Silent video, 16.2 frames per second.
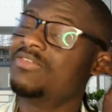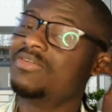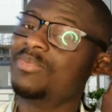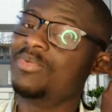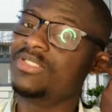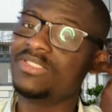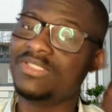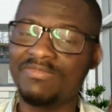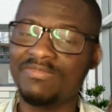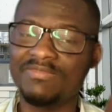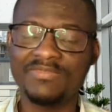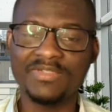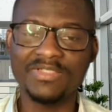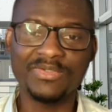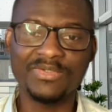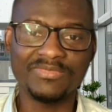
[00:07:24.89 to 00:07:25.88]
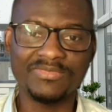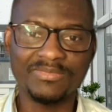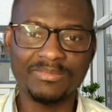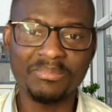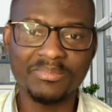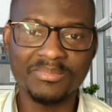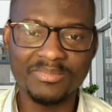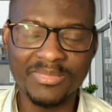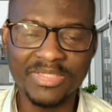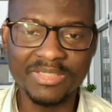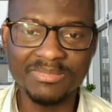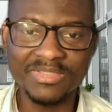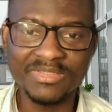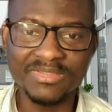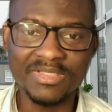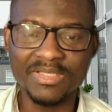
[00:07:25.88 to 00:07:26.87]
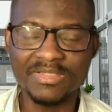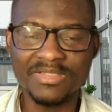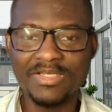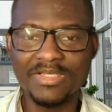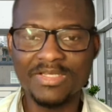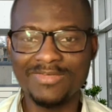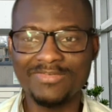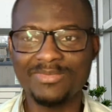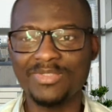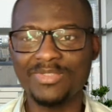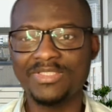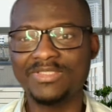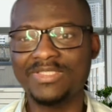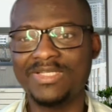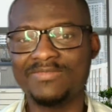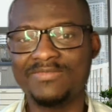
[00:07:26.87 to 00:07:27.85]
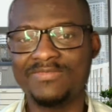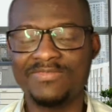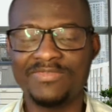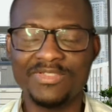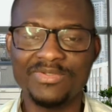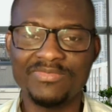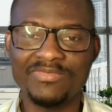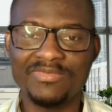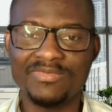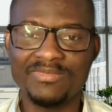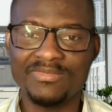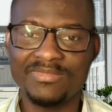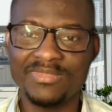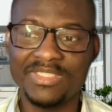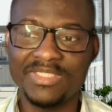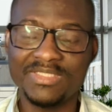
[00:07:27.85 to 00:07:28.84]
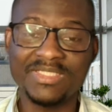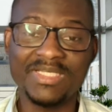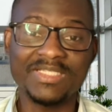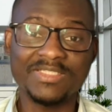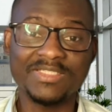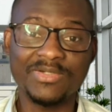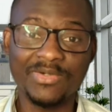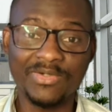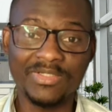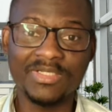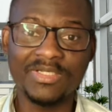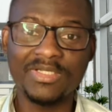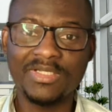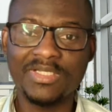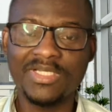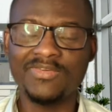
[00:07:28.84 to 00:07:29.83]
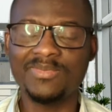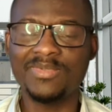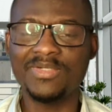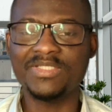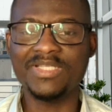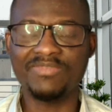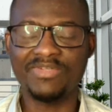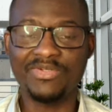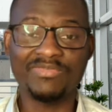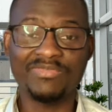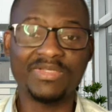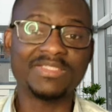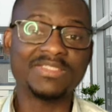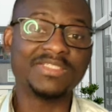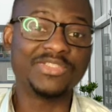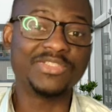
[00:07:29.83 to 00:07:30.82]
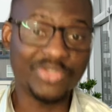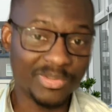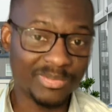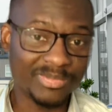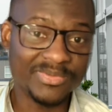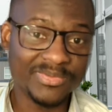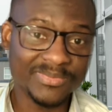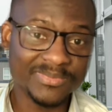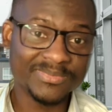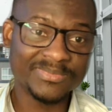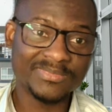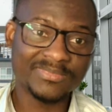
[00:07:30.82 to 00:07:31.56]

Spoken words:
Everybody is afraid of making mistakes. Everybody is afraid of things getting wrong. Everybody is afraid of getting in trouble.